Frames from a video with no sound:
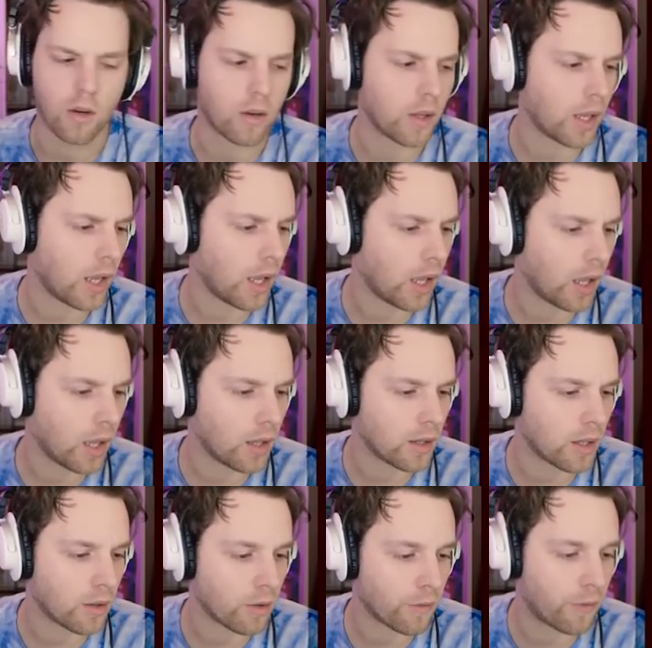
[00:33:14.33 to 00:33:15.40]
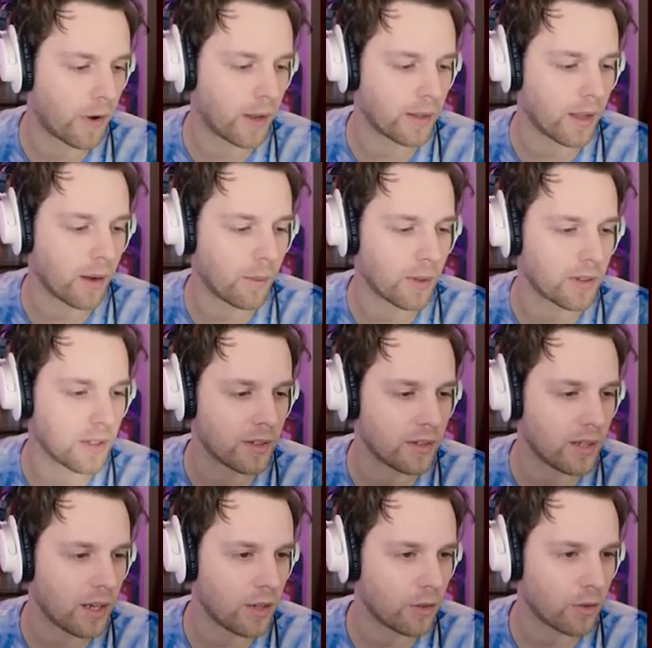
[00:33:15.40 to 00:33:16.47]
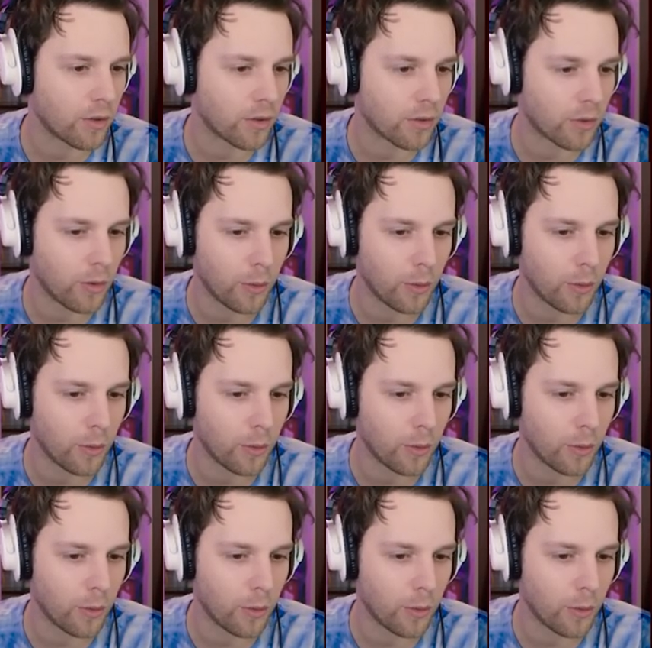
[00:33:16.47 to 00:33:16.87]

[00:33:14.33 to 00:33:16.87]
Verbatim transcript: Okay, need to find out what these seize orders